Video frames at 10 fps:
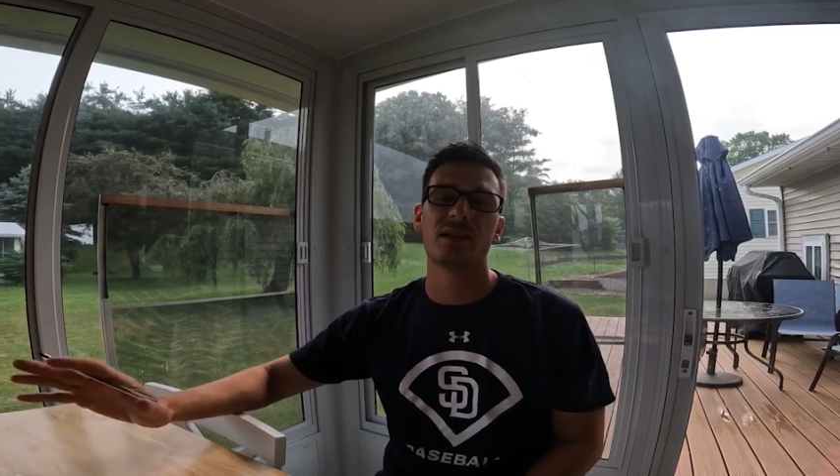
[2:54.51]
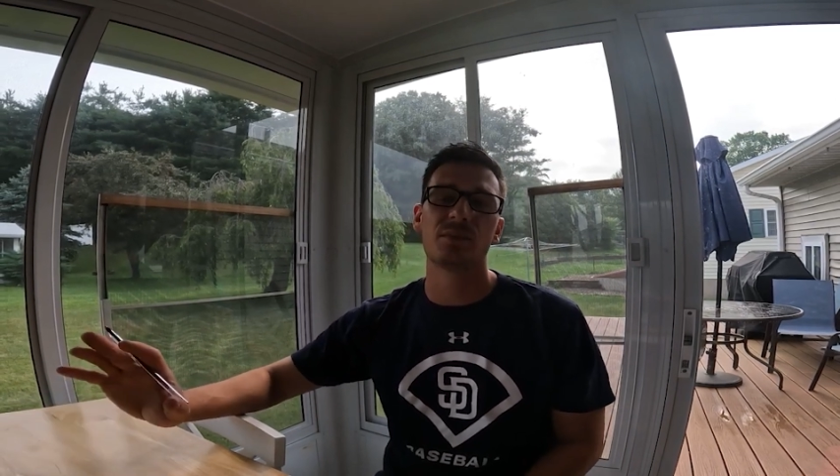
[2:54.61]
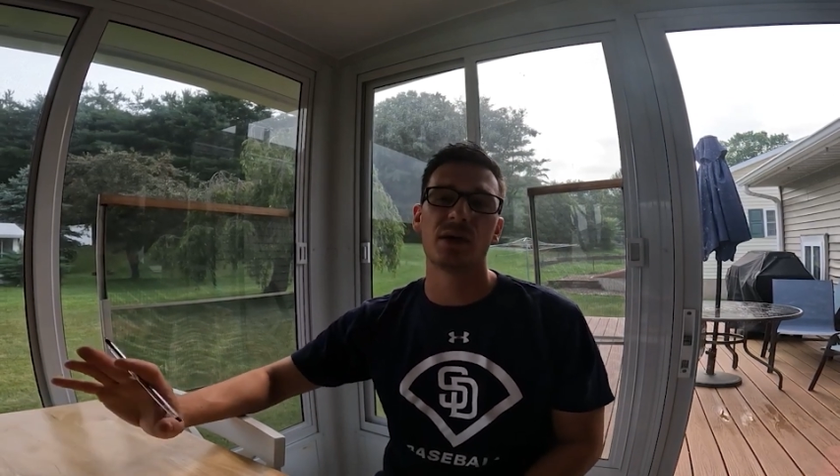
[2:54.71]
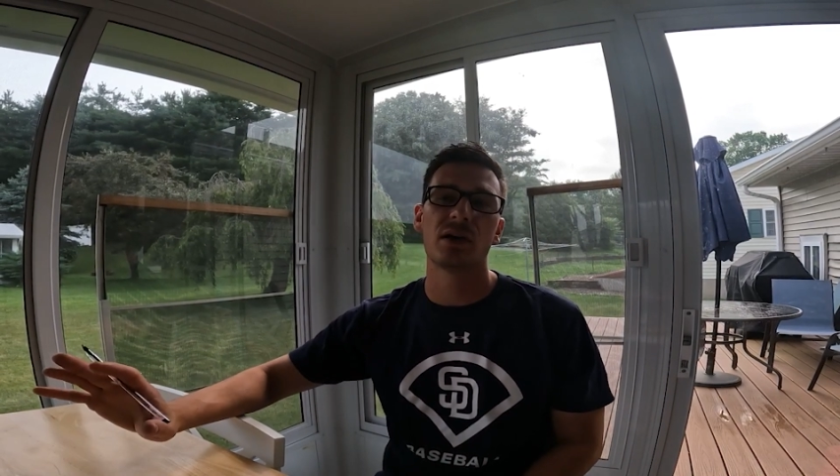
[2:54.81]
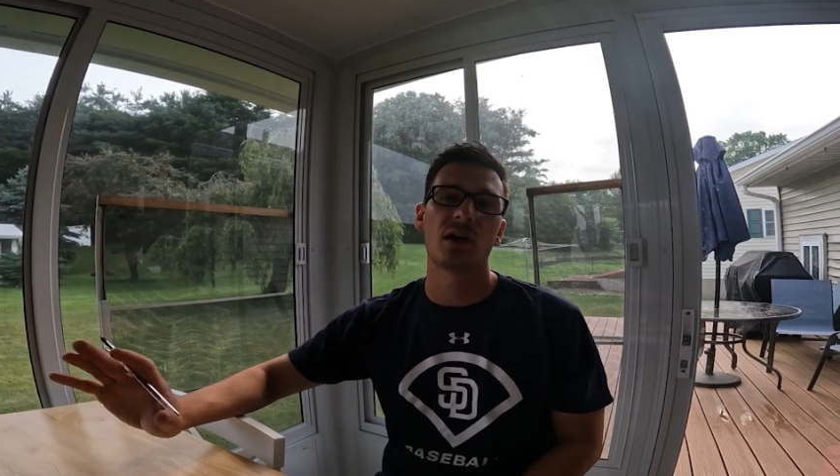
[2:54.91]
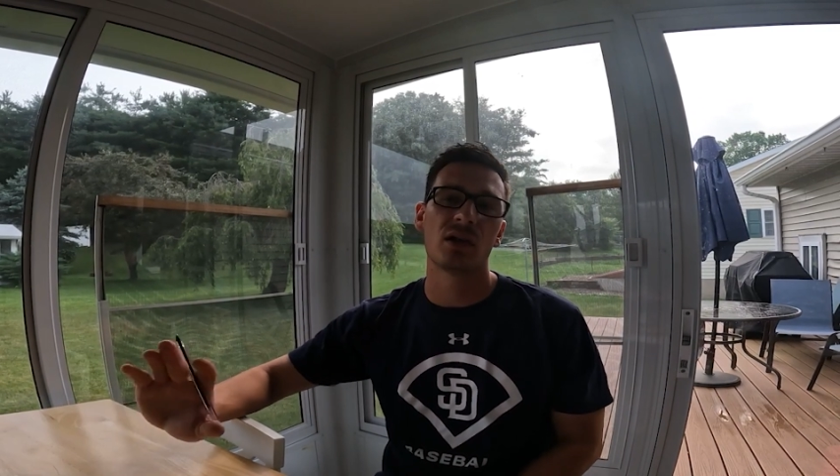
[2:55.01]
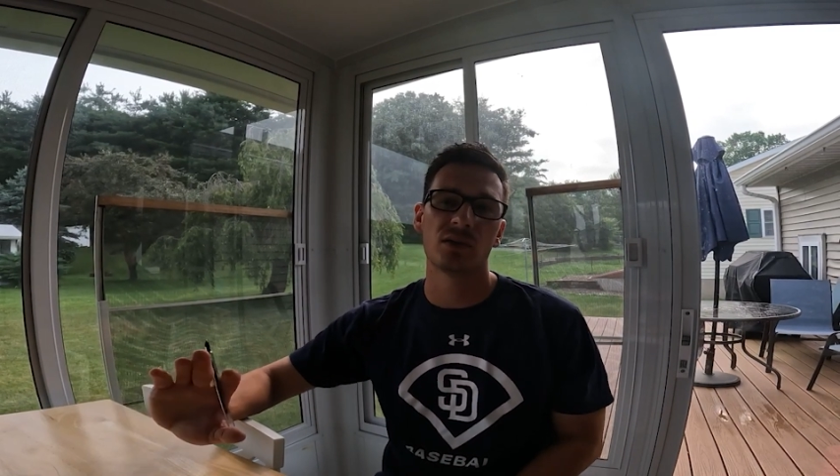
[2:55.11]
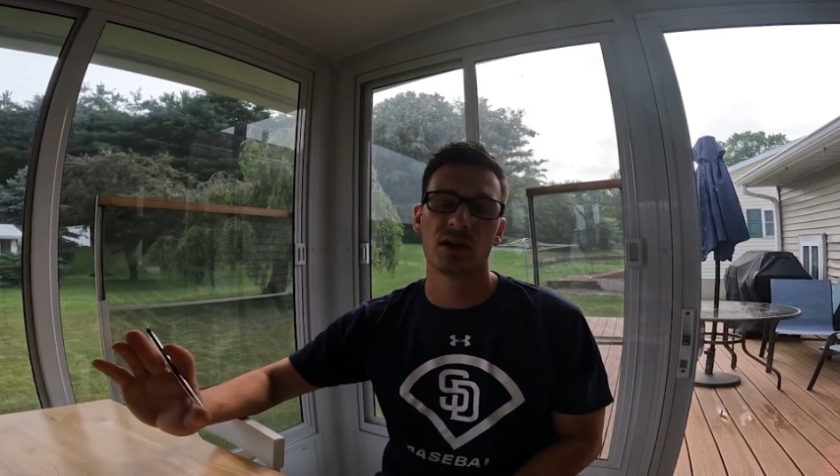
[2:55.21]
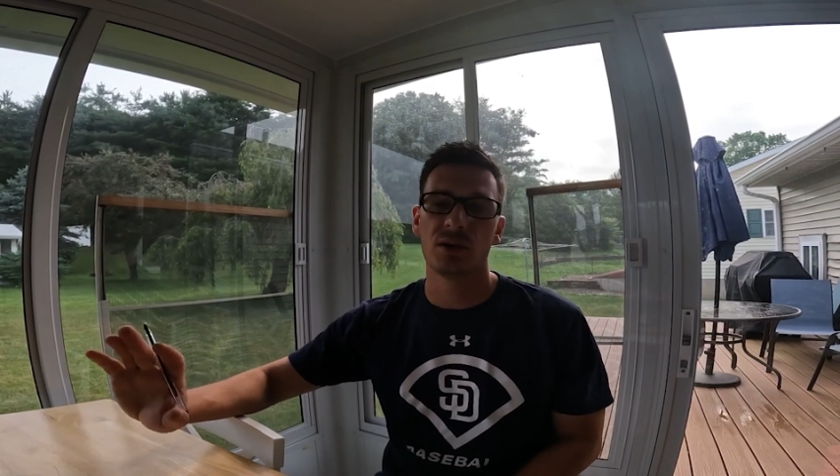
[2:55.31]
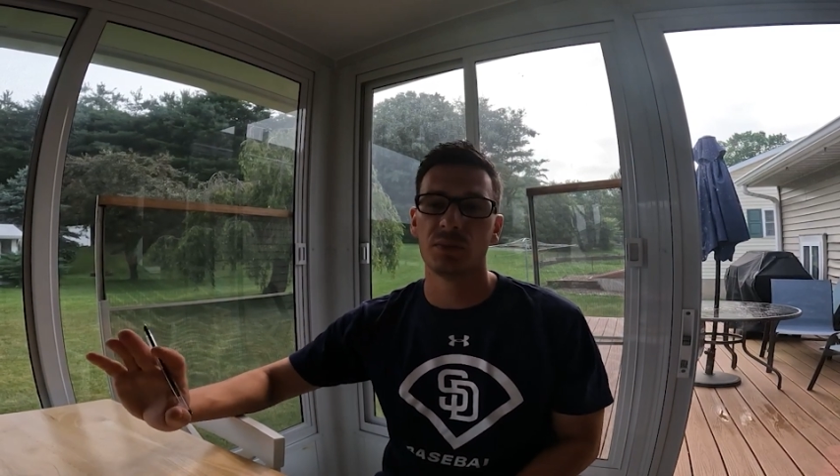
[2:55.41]
compare
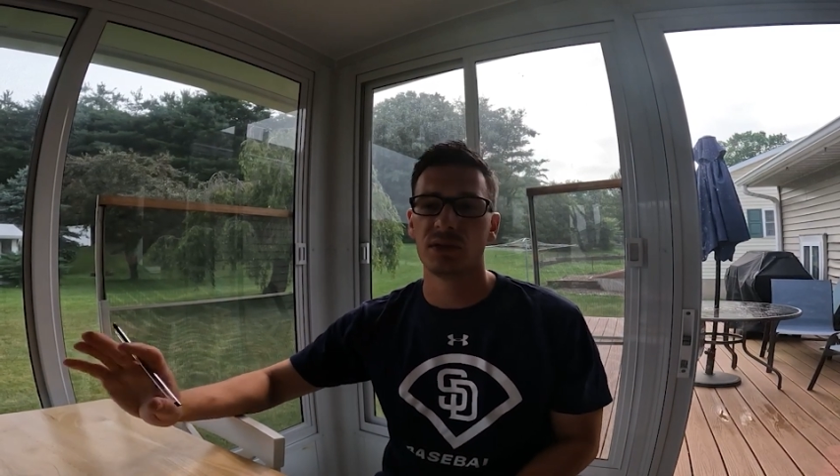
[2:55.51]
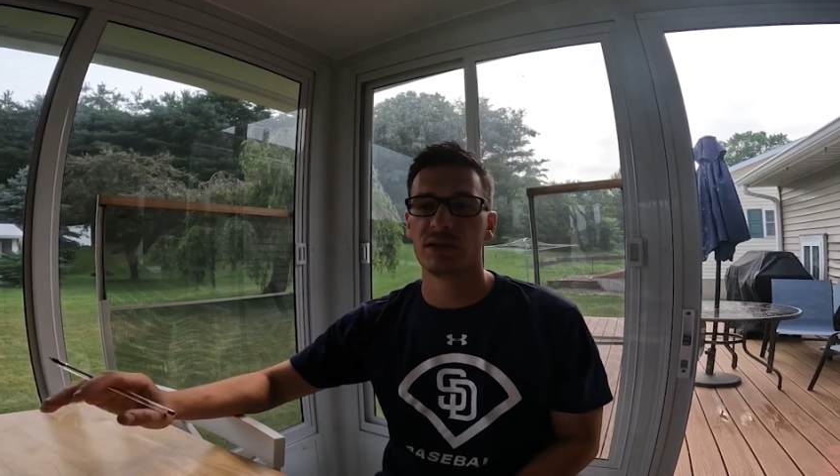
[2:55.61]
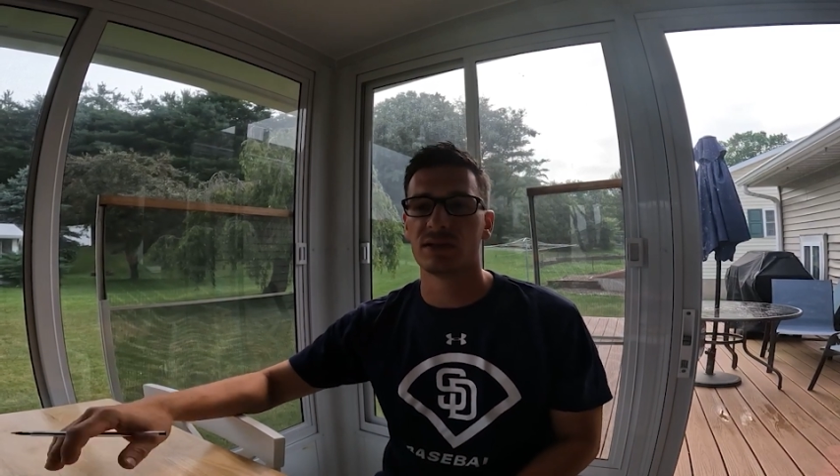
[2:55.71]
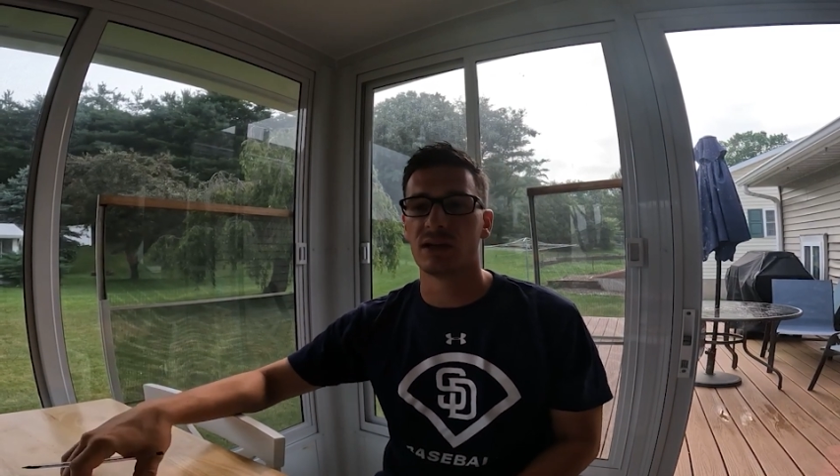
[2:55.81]
other companies,